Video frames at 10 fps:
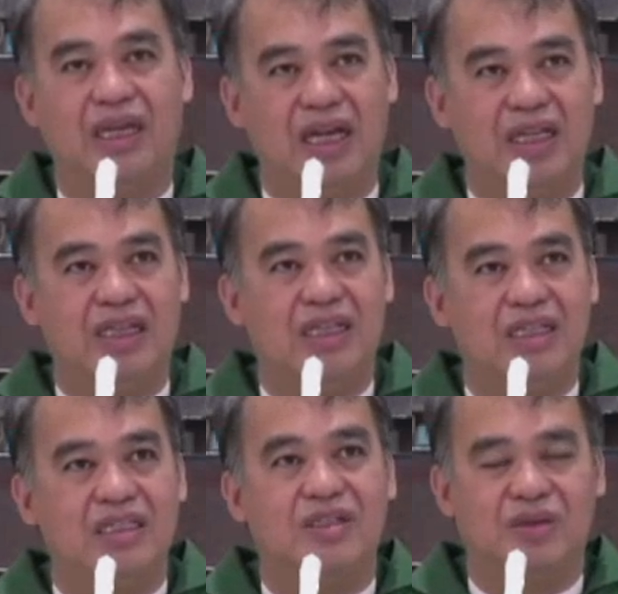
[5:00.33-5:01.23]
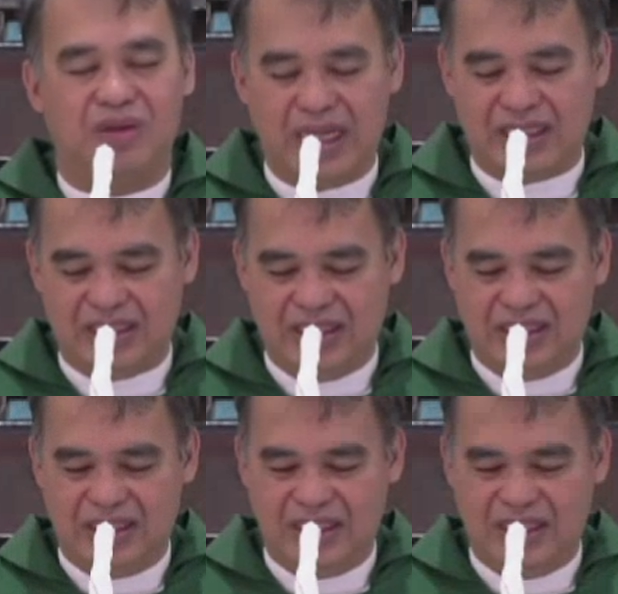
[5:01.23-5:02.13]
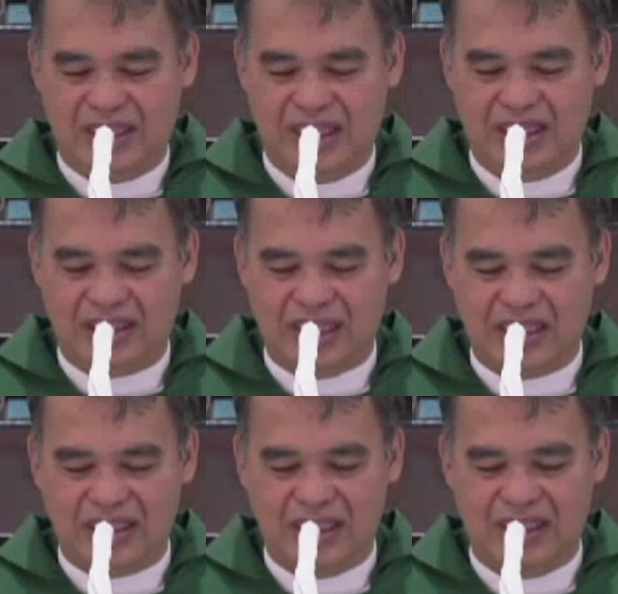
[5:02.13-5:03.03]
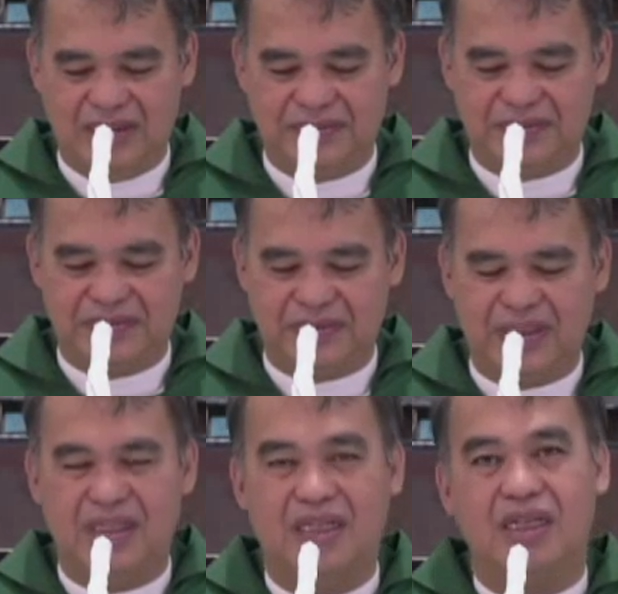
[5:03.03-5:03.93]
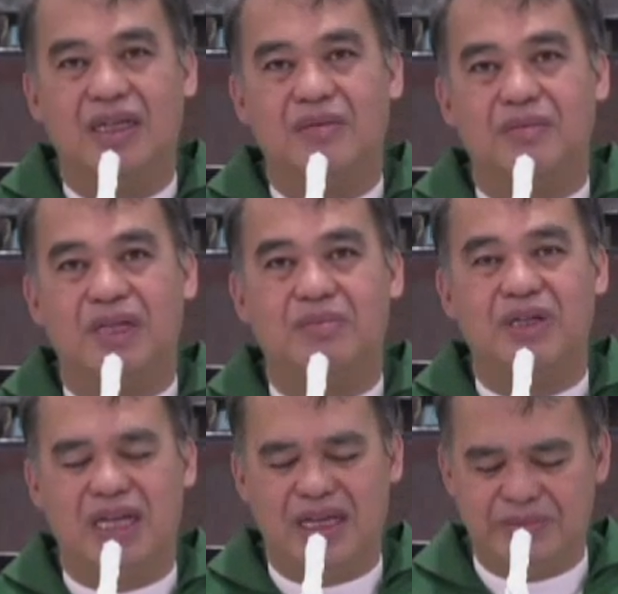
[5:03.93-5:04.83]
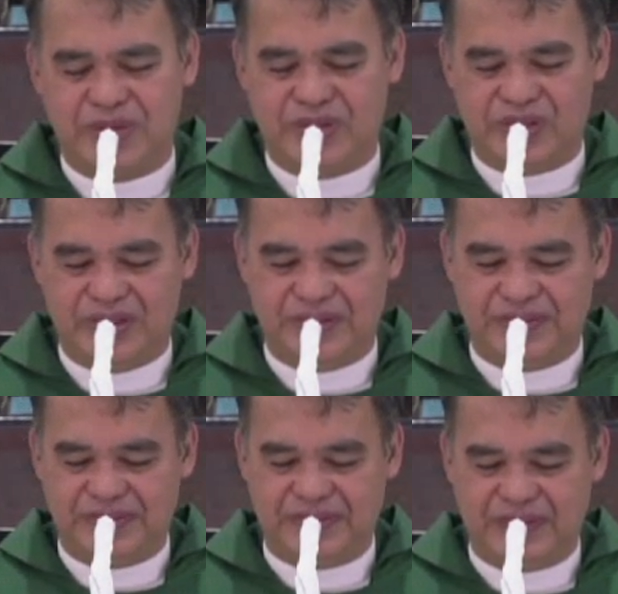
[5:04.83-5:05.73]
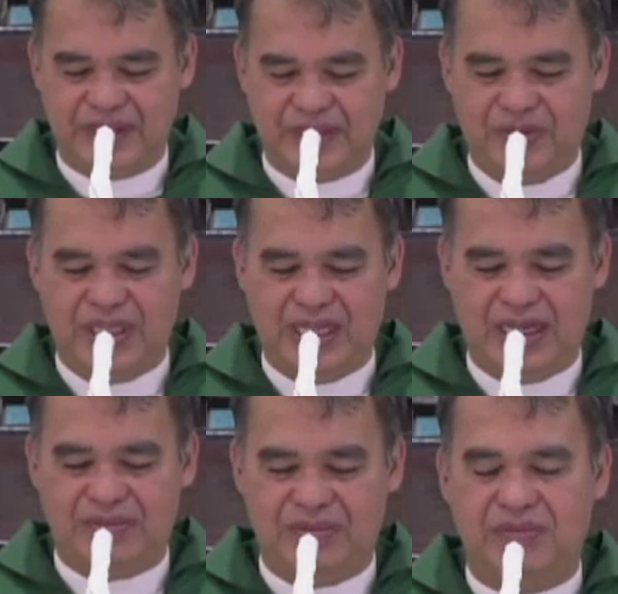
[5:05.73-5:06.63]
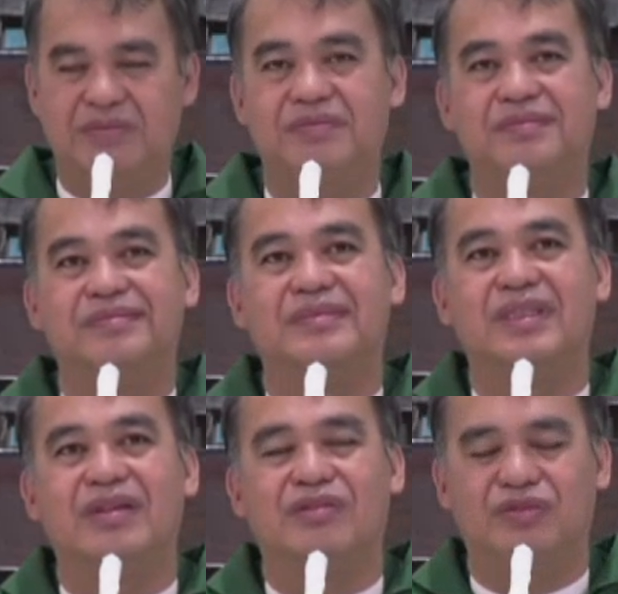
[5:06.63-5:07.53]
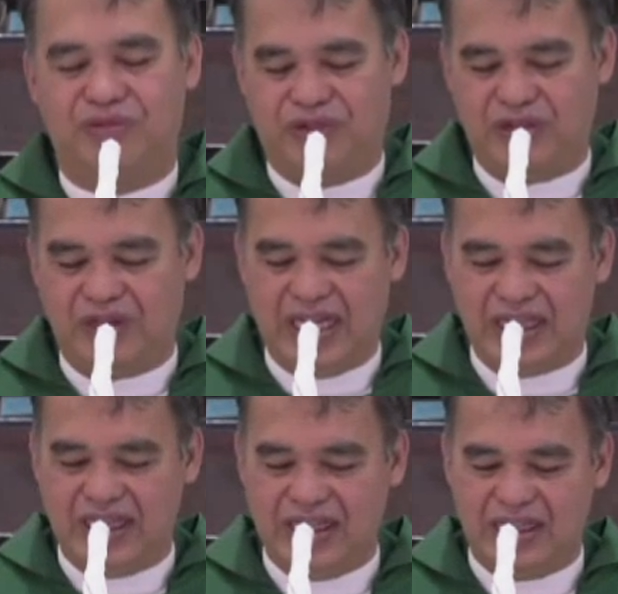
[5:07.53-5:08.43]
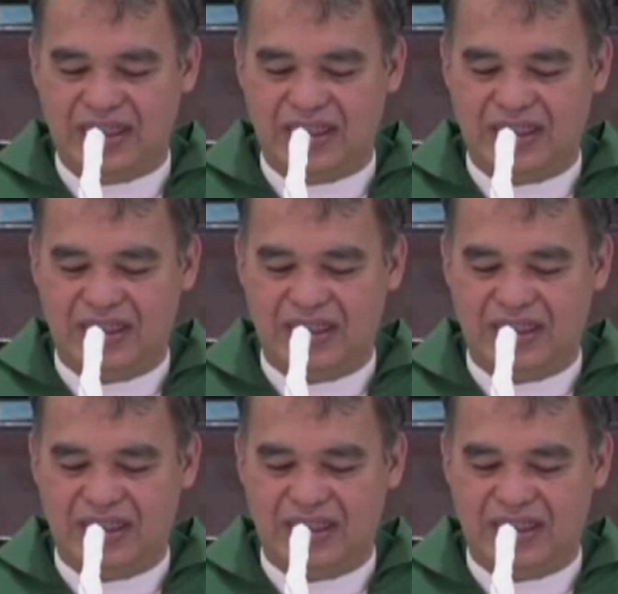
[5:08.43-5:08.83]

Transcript: And I think this is correct and essential. But perhaps we have forgotten